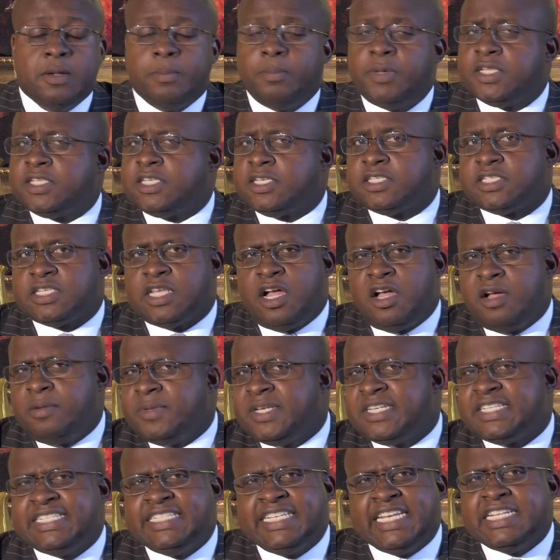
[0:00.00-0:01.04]
But the
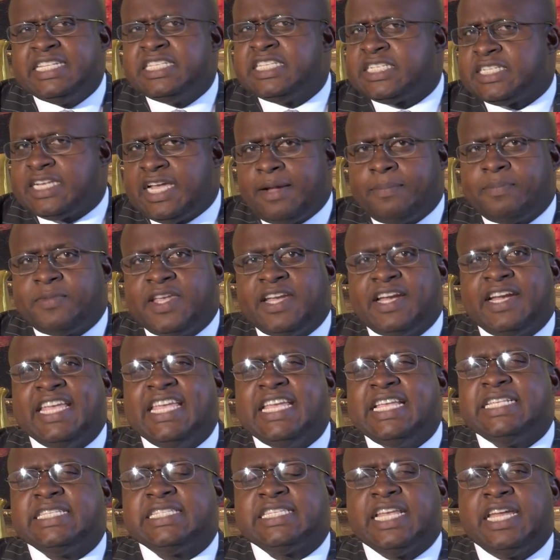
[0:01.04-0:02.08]
psalmist didn't stop there.
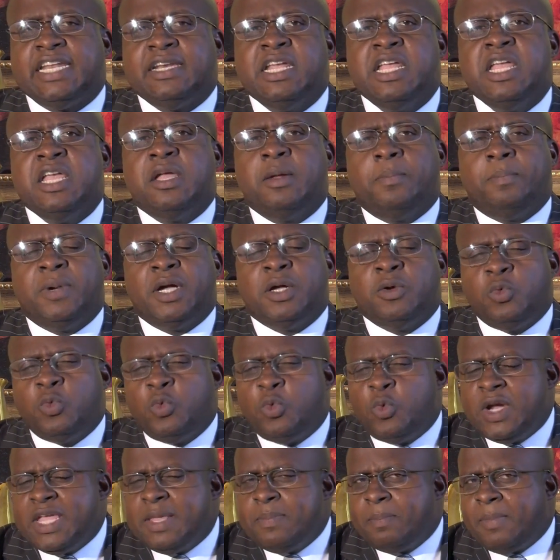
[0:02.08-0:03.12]
He said, "But
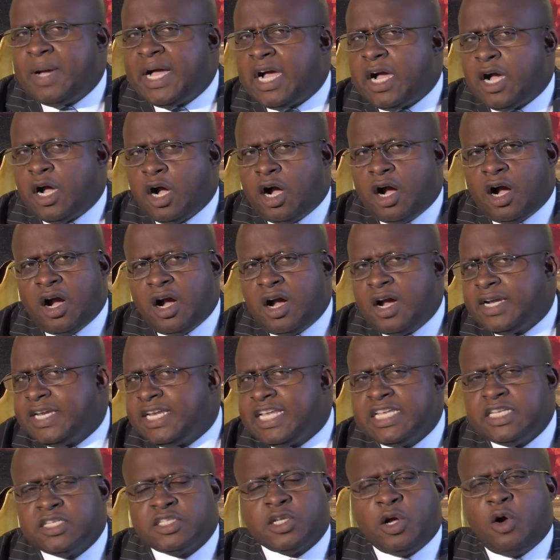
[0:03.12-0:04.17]
when my heart
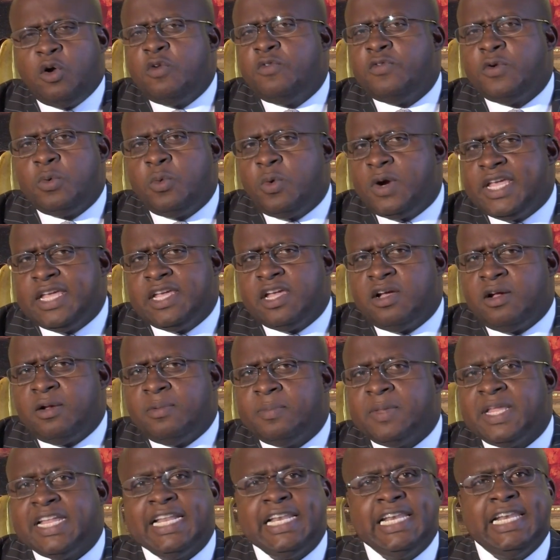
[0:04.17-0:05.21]
is overwhelmed,
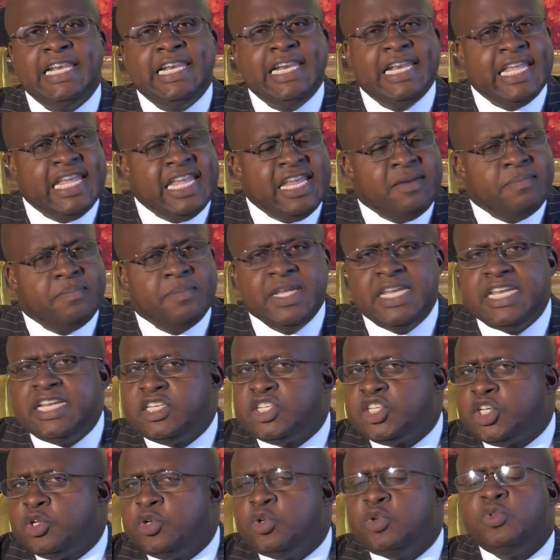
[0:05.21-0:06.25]
lead me
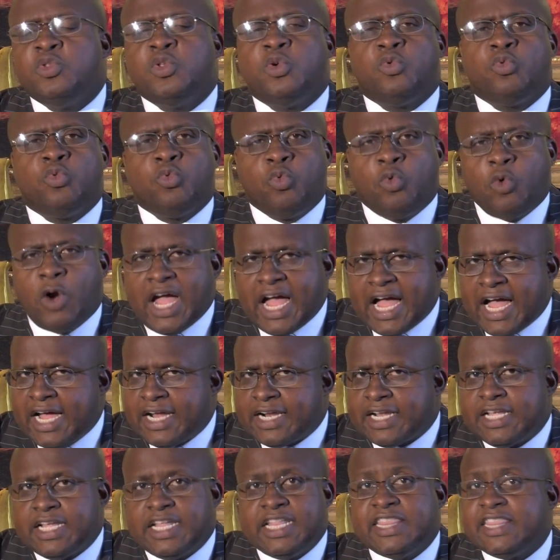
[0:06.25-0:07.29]
to the
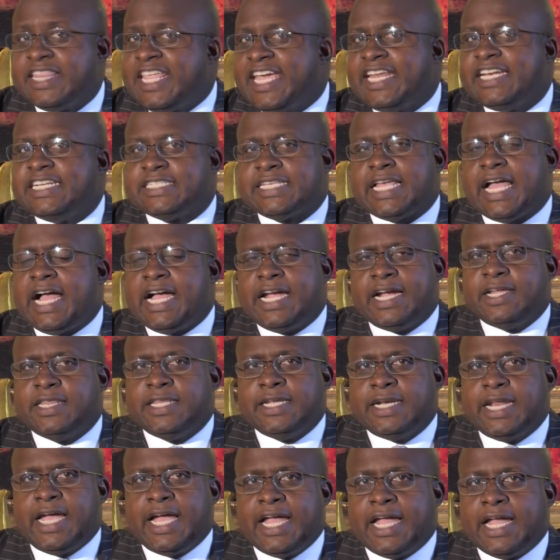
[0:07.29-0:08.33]
rock that is higher
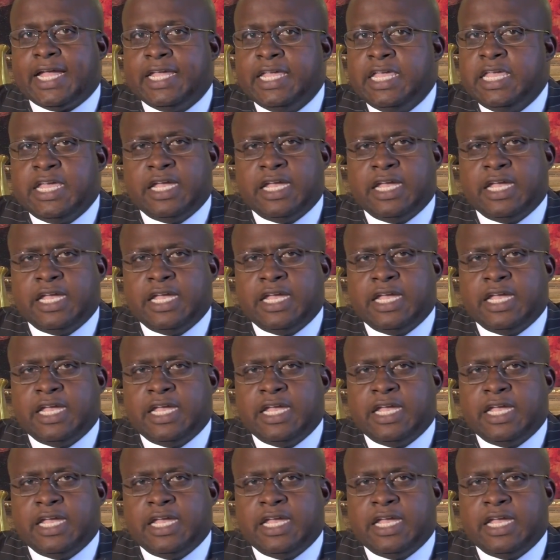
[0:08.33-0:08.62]
than I."